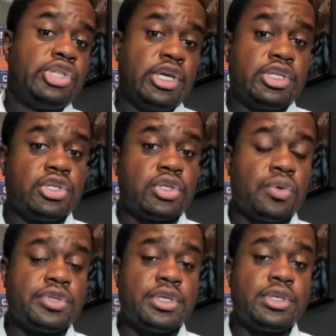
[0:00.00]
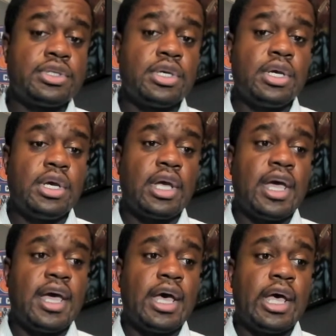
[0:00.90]
Jason Sosa's.
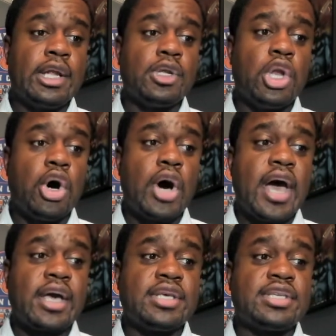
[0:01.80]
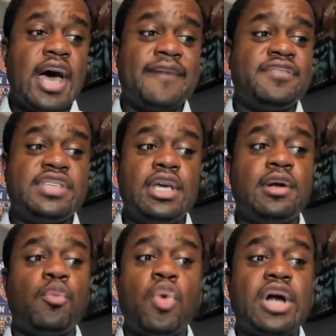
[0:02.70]
And you know, I can I've seen
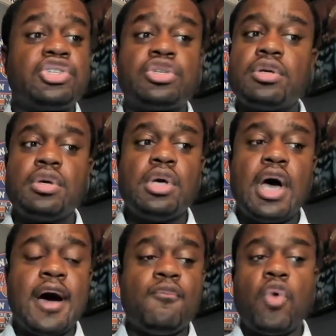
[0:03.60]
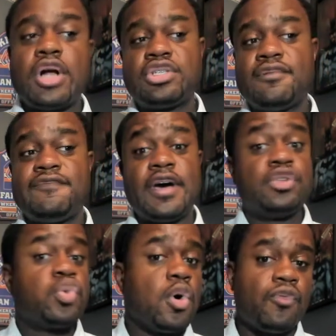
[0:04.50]
him watch I've watched him fight
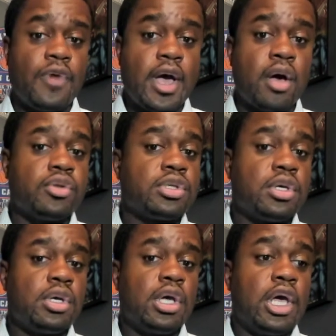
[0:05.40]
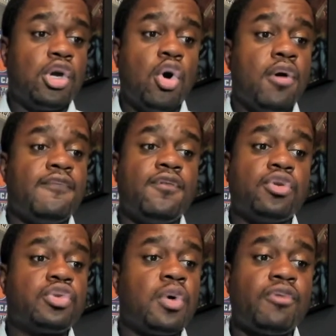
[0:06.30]
12 rounds and go
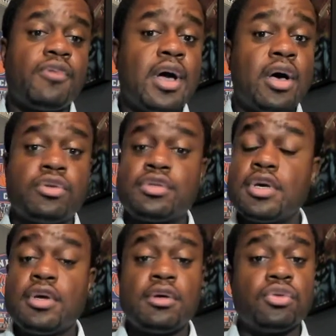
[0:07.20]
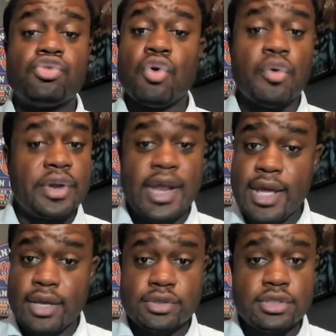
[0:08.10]
full 12 rounds throwing
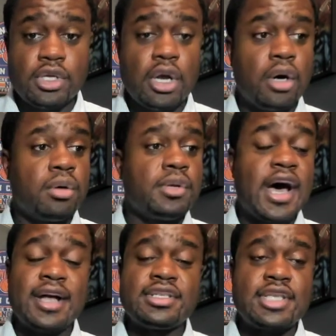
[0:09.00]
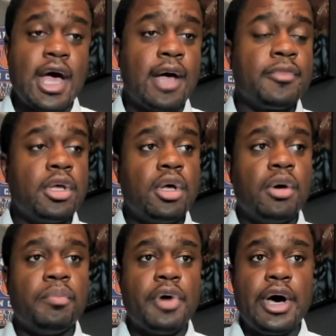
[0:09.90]
hands, you know, nonstop.
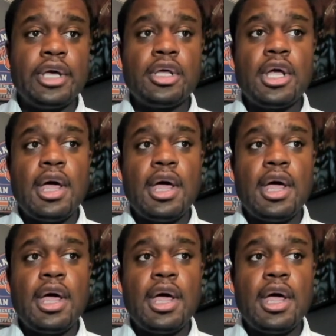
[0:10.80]
But